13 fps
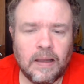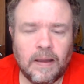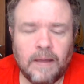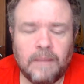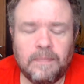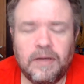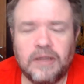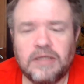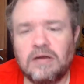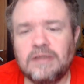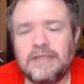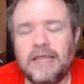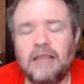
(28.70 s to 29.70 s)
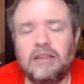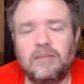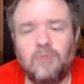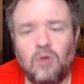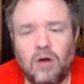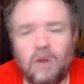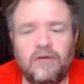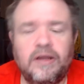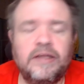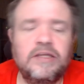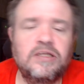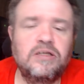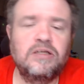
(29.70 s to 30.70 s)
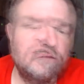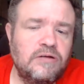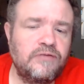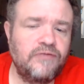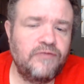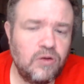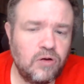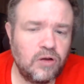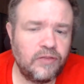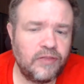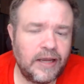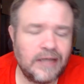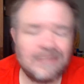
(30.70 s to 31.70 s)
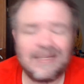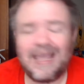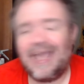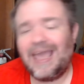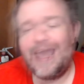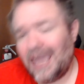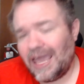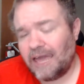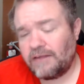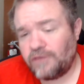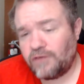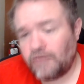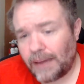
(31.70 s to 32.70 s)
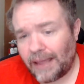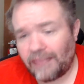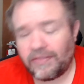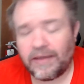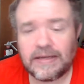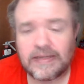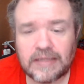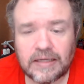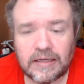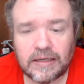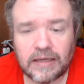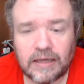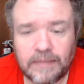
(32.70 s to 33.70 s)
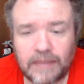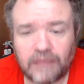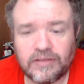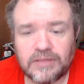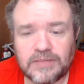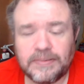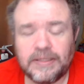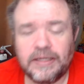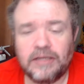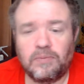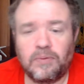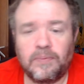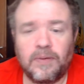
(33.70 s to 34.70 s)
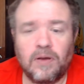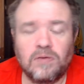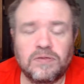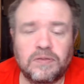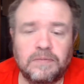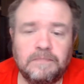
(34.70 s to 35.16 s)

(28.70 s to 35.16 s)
But it turns out the more I've read into it, there's a few good things and a few bad things about this particular proposal.